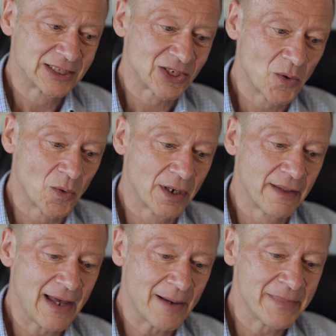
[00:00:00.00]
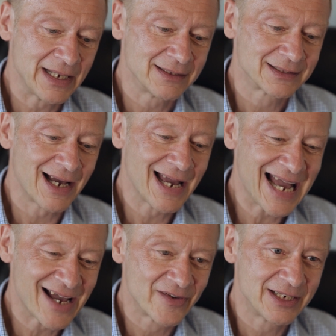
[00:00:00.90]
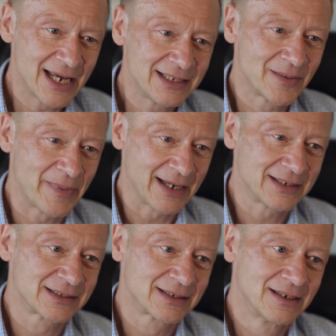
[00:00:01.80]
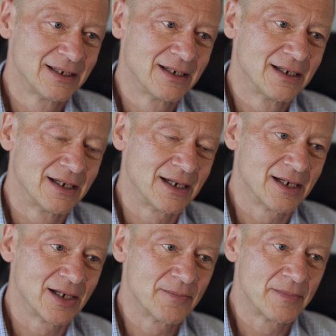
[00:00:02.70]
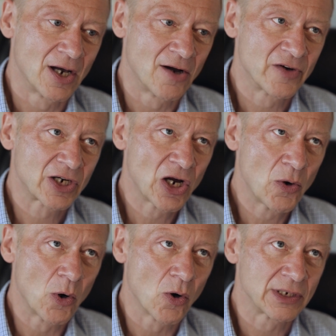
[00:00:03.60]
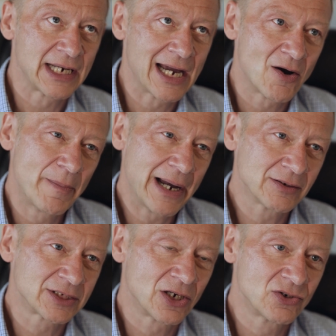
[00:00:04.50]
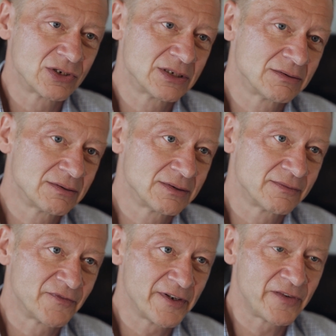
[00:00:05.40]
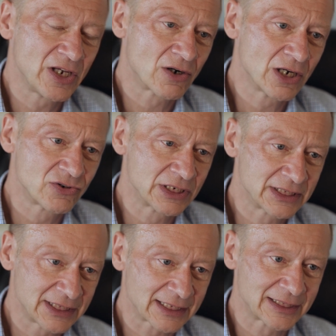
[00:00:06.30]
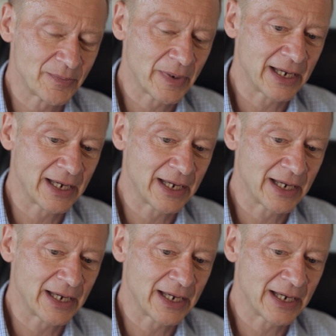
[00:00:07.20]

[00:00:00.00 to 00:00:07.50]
So, that means I have a database um, of a cohort now, about 150 or 160